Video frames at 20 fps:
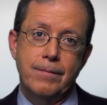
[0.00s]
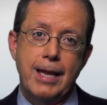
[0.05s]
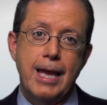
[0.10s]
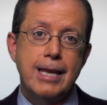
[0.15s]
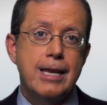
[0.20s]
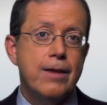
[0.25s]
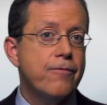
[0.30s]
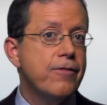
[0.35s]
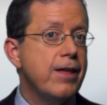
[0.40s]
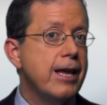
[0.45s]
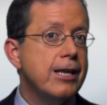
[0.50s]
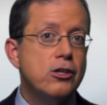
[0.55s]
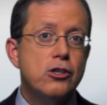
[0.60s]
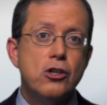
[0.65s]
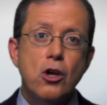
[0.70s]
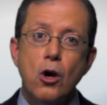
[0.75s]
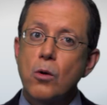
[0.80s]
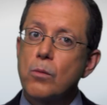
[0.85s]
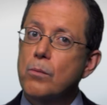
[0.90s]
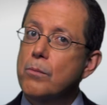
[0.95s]
And if they
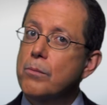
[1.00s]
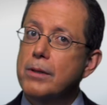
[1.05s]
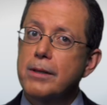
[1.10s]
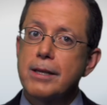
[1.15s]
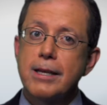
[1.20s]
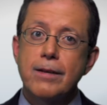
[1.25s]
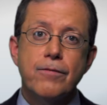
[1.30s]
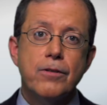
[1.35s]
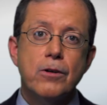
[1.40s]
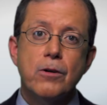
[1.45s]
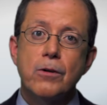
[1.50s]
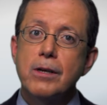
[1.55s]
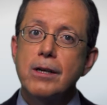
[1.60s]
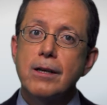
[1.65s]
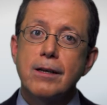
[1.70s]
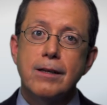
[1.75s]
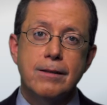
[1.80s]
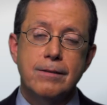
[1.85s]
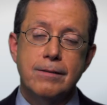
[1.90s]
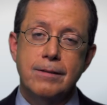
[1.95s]
don't believe they're
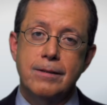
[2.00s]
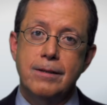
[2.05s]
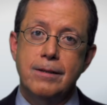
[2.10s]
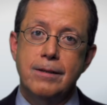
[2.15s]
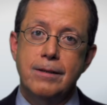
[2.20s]
ill,